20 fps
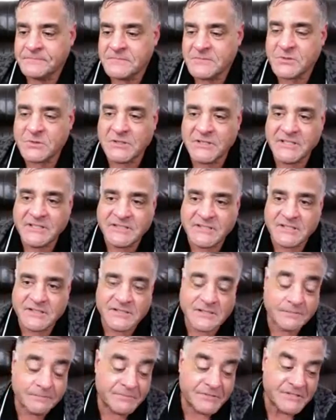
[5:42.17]
At least
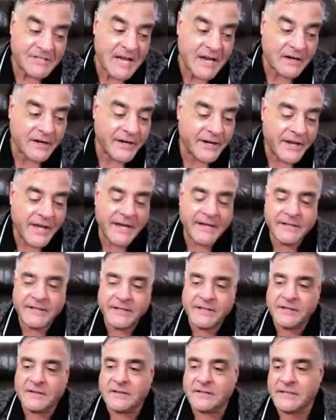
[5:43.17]
it's Saturday night
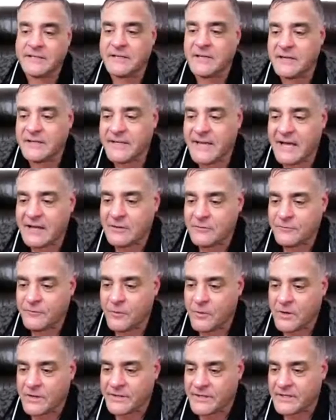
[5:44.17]
here in uh,
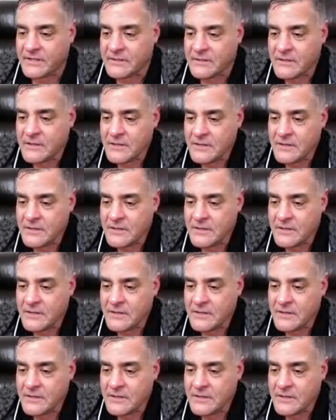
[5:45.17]
California.